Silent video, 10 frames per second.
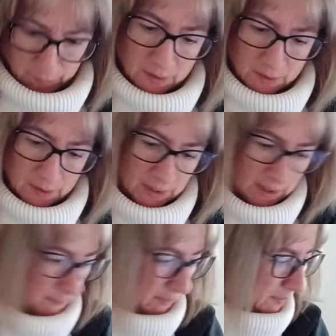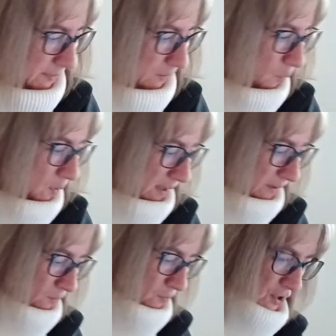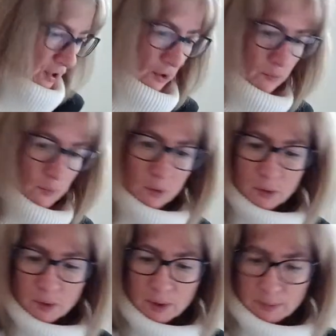Going to get maybe one or two more, I'm